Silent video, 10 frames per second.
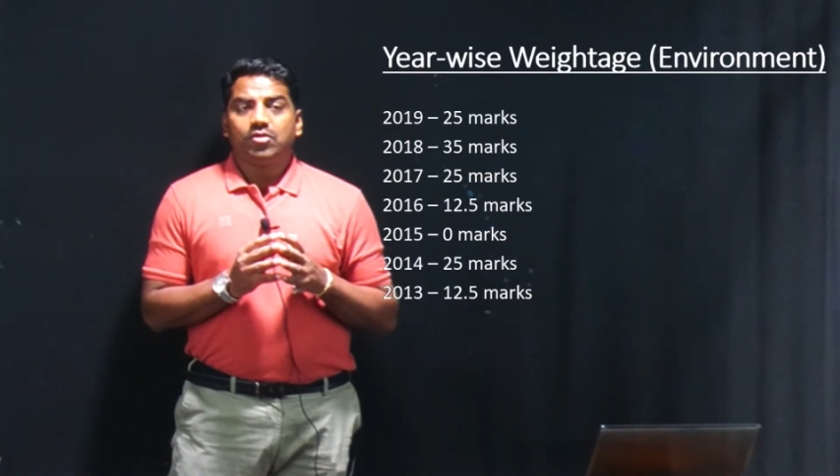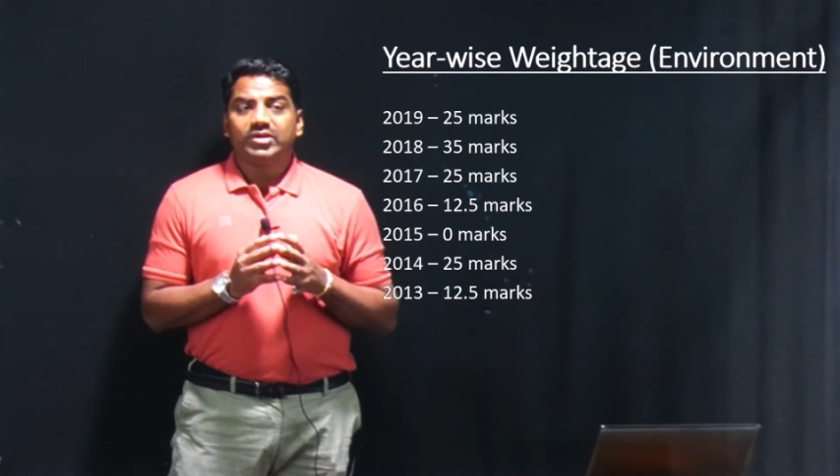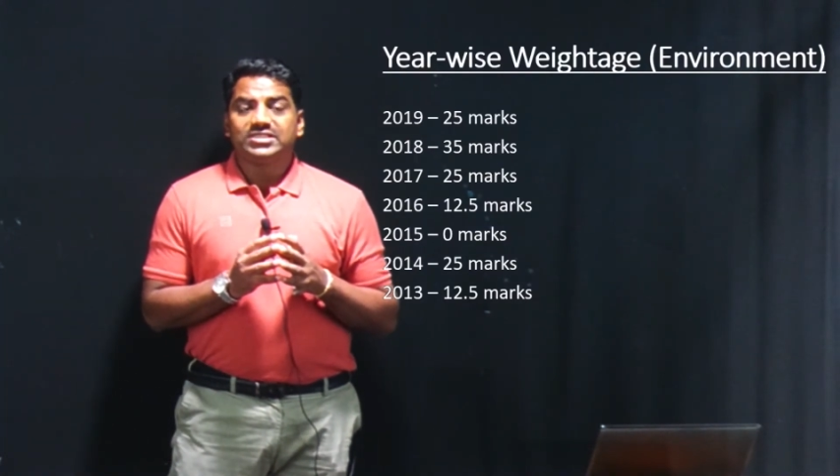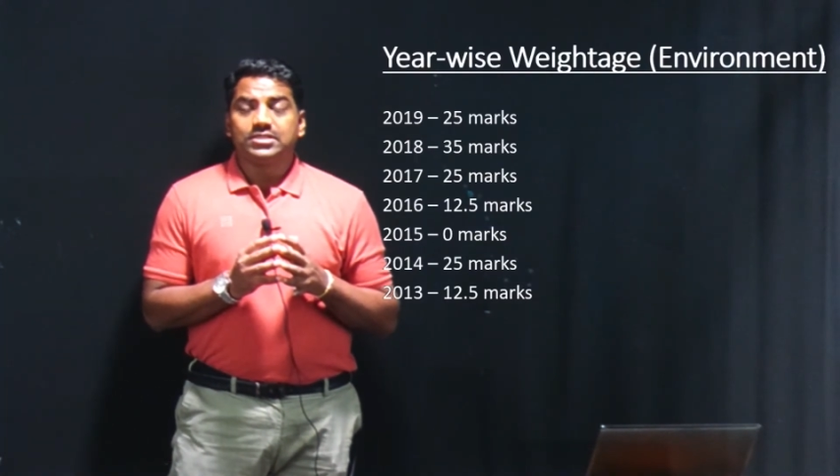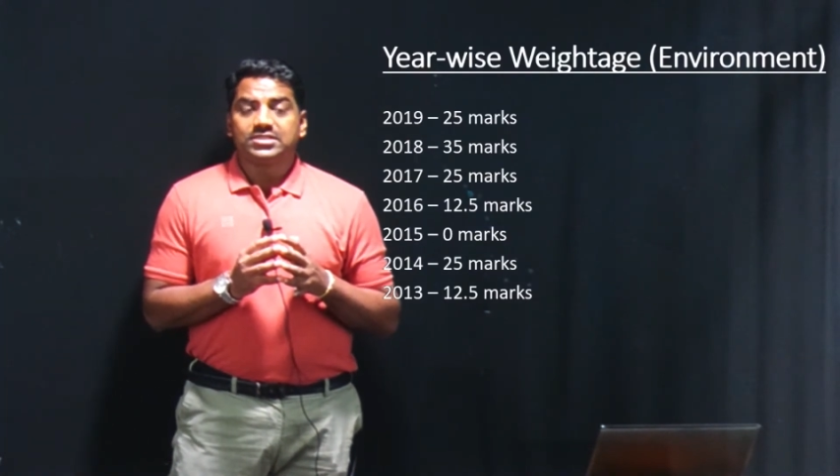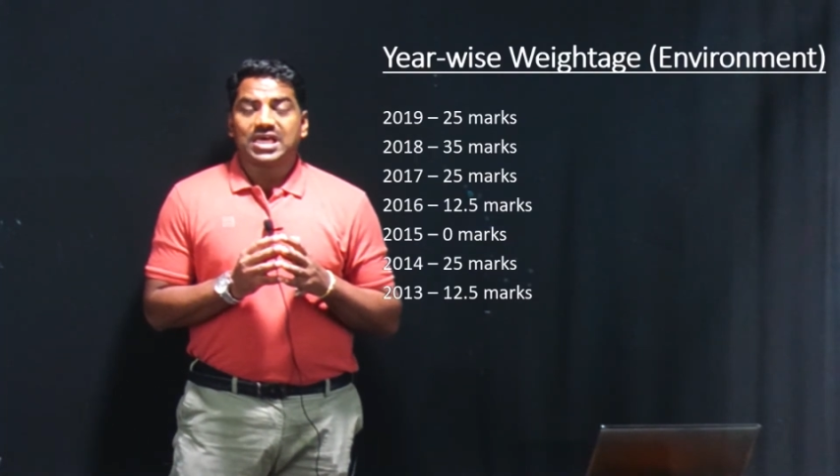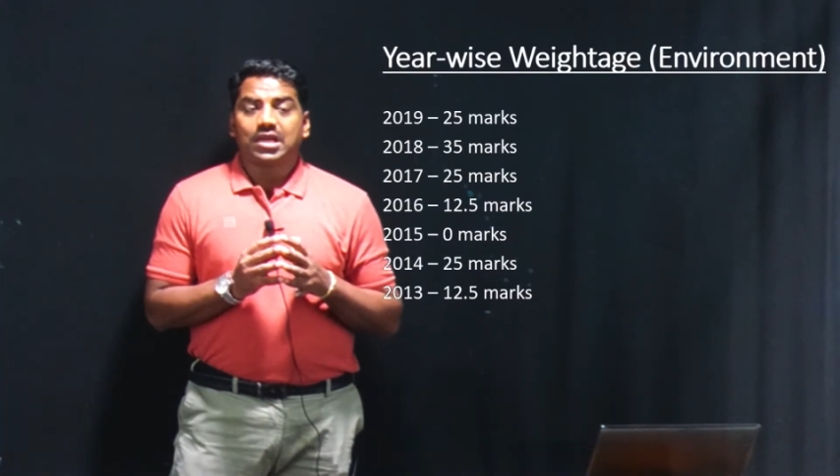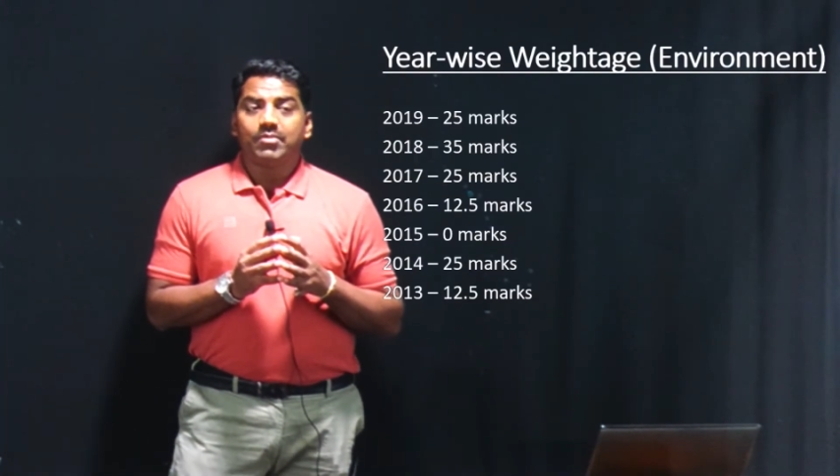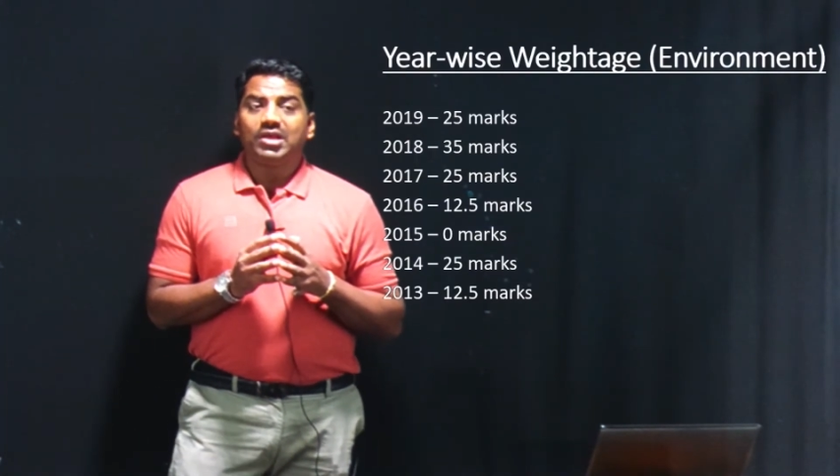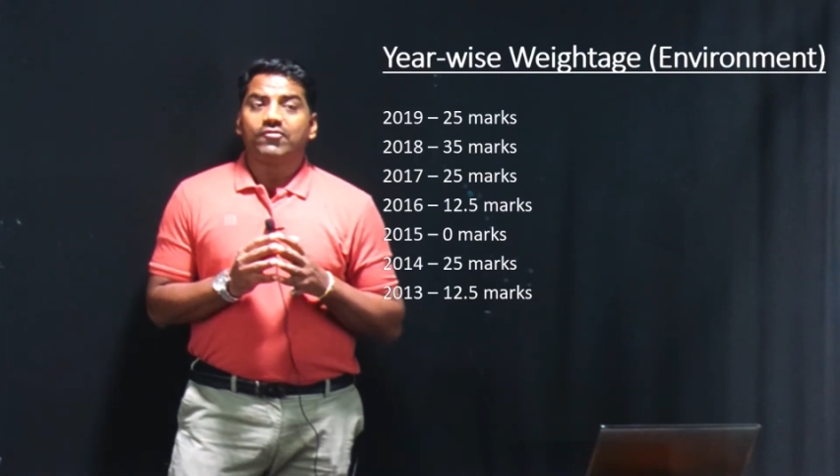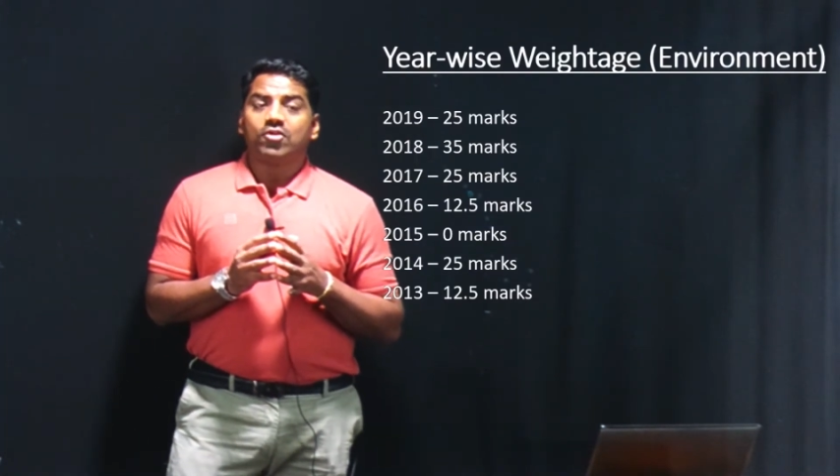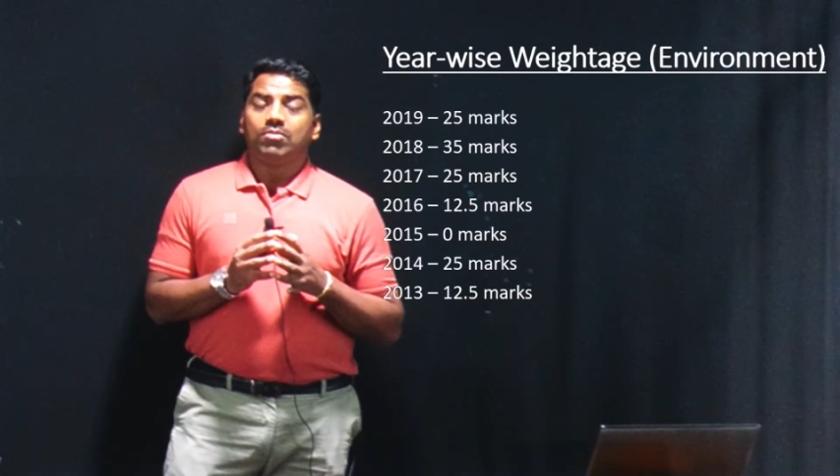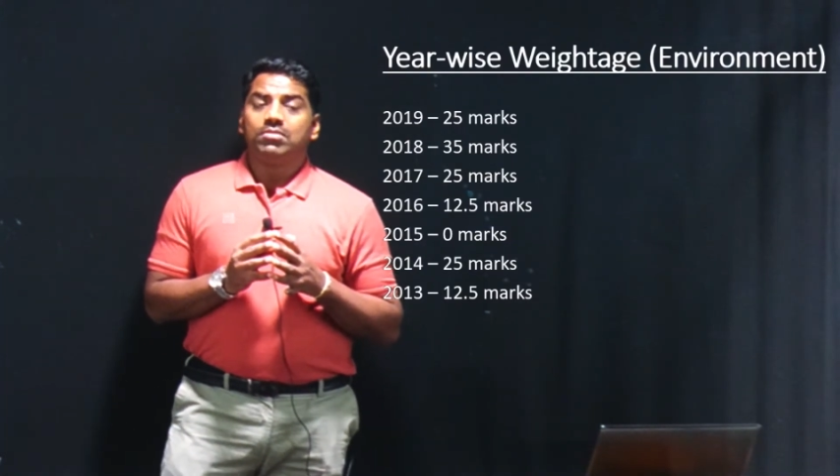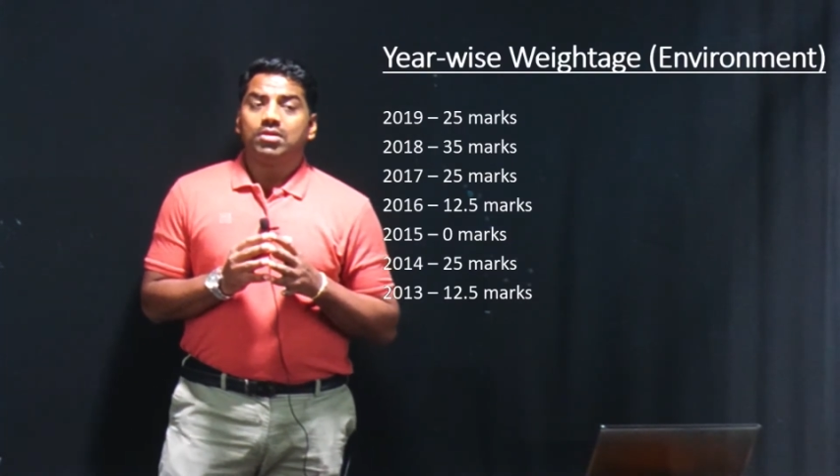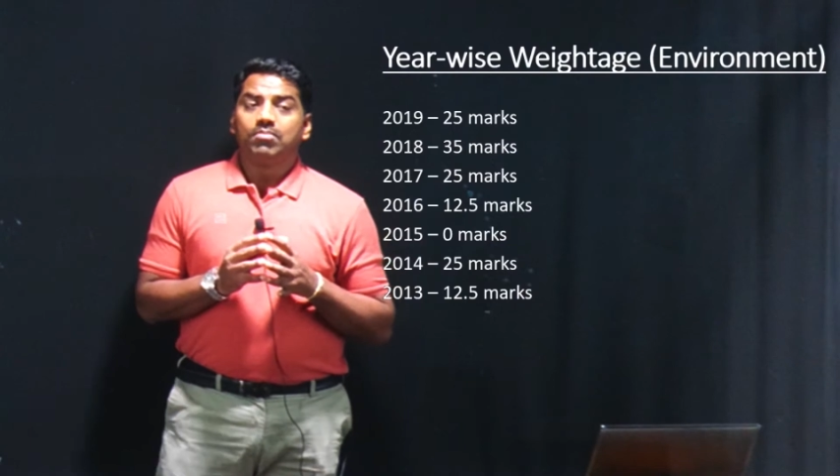questions are coming from